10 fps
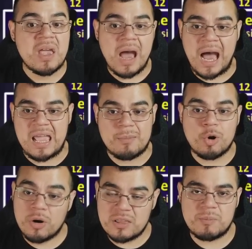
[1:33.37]
I am
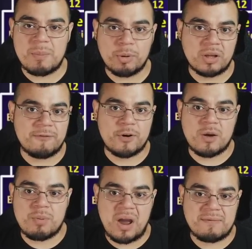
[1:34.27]
going to be pulling for
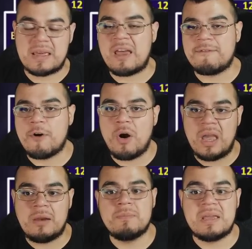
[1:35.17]
Gabranth's FR
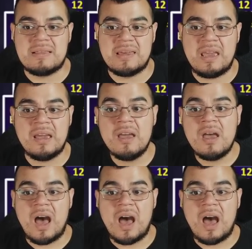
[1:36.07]
and BT.